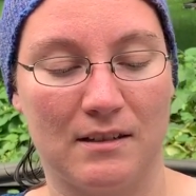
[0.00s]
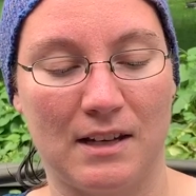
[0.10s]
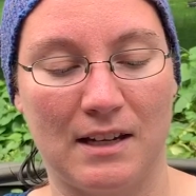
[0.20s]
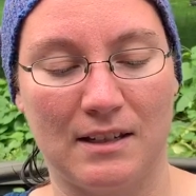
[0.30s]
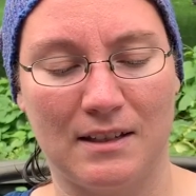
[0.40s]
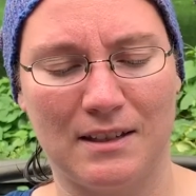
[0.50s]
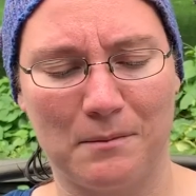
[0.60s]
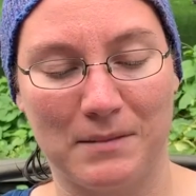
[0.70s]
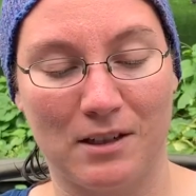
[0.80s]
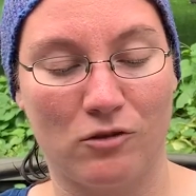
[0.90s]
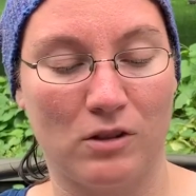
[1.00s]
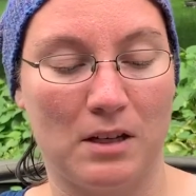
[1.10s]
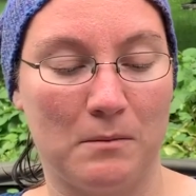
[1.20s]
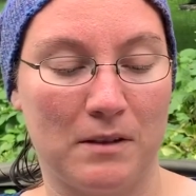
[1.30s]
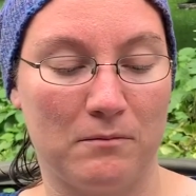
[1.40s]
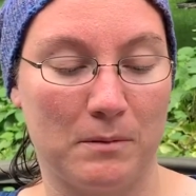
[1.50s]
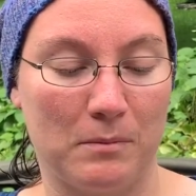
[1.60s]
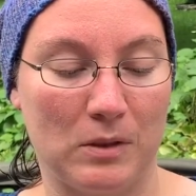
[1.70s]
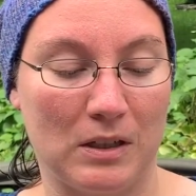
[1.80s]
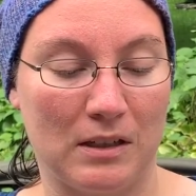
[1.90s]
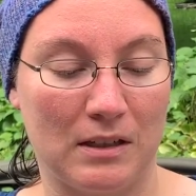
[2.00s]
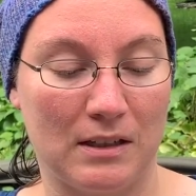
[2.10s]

antiseptic cream I've been putting on